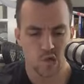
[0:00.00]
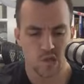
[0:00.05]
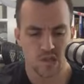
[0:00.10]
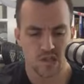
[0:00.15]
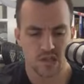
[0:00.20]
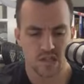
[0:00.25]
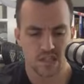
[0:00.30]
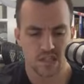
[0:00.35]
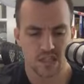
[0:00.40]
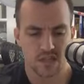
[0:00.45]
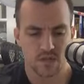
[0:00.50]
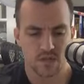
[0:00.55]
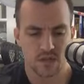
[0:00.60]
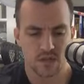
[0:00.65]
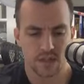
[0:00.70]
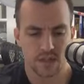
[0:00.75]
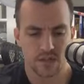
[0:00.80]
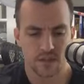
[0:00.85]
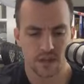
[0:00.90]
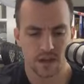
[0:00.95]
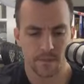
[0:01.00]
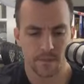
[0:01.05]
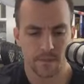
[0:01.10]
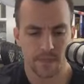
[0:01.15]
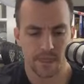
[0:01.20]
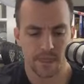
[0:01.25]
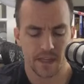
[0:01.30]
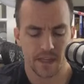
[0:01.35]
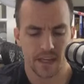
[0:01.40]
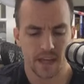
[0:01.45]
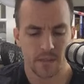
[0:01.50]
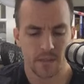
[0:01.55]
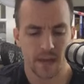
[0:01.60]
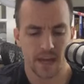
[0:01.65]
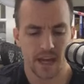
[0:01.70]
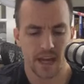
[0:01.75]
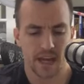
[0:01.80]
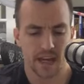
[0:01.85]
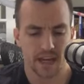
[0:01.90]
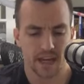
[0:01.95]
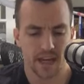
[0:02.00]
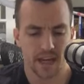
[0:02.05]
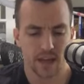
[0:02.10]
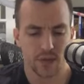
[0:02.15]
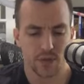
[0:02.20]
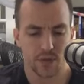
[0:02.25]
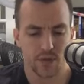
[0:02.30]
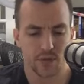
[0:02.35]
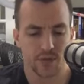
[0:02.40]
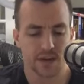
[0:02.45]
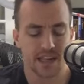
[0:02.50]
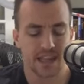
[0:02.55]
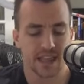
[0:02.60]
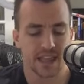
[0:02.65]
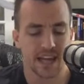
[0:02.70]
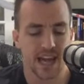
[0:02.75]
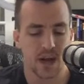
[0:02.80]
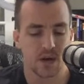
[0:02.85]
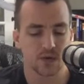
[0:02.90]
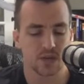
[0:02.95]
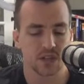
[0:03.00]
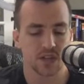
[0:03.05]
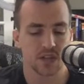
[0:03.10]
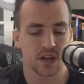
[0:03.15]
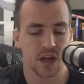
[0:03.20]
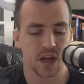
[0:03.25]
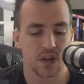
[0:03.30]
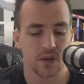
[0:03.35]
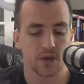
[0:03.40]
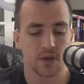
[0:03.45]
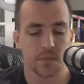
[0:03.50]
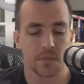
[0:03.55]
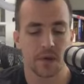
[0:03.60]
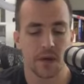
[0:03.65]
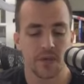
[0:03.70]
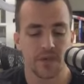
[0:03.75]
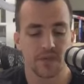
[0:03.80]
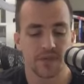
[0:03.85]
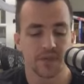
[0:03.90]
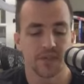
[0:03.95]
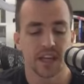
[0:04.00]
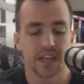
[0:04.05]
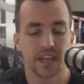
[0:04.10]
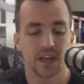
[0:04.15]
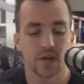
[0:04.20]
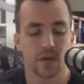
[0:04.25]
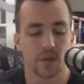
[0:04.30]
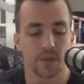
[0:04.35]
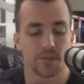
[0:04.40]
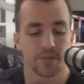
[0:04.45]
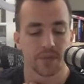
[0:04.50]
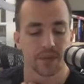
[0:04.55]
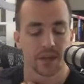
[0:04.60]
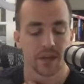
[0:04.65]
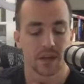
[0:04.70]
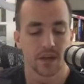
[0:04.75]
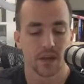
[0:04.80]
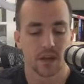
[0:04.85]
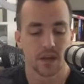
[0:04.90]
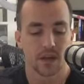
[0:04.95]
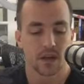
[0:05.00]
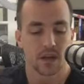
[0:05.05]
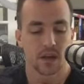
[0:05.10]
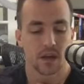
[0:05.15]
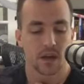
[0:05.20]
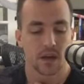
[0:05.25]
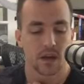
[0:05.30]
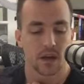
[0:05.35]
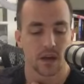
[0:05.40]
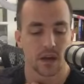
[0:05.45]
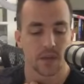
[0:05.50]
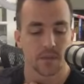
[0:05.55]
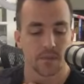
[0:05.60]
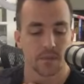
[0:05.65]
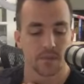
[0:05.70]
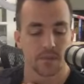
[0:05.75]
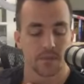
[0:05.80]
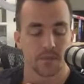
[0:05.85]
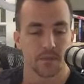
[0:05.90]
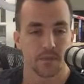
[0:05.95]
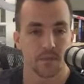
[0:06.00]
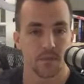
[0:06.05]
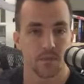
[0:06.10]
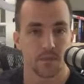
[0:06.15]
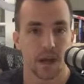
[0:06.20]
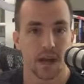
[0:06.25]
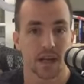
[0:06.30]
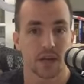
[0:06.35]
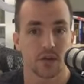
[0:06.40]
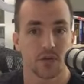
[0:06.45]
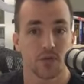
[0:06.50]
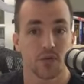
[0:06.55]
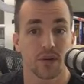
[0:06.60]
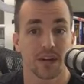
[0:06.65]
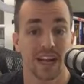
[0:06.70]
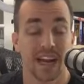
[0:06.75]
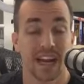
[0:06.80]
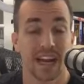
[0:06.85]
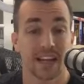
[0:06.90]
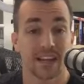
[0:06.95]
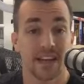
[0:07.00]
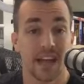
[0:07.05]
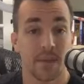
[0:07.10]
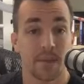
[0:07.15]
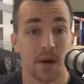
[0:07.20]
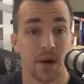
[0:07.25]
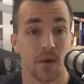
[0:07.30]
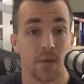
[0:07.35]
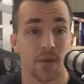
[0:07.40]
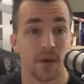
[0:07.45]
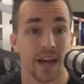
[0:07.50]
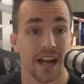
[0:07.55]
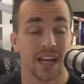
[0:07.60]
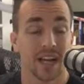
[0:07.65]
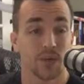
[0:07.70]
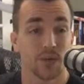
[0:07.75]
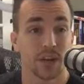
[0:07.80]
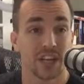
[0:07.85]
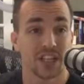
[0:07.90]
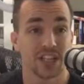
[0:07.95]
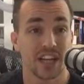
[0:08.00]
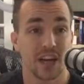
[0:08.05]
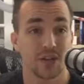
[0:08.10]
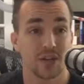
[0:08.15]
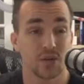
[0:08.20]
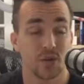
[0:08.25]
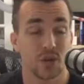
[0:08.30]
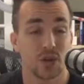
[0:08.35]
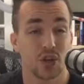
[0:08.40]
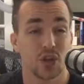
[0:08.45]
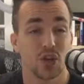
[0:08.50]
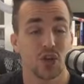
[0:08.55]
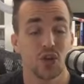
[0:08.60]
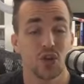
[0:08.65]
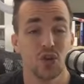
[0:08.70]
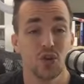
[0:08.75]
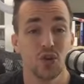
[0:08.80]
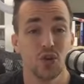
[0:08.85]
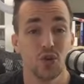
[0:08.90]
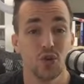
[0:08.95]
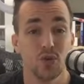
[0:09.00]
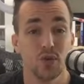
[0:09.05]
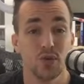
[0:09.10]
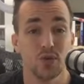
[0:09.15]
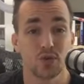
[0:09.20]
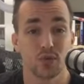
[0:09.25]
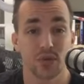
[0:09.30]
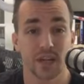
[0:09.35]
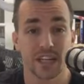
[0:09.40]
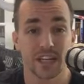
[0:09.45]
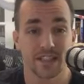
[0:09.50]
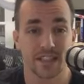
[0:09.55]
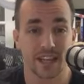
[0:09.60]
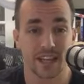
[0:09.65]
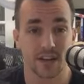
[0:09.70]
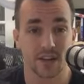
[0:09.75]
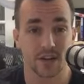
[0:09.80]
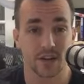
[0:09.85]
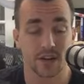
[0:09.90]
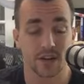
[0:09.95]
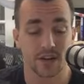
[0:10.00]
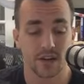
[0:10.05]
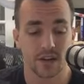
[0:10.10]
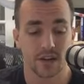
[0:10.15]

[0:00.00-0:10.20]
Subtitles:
let's see, what did he say? He made a $3,000 a month deal by creating a demo. And he reached out to a huge retailer,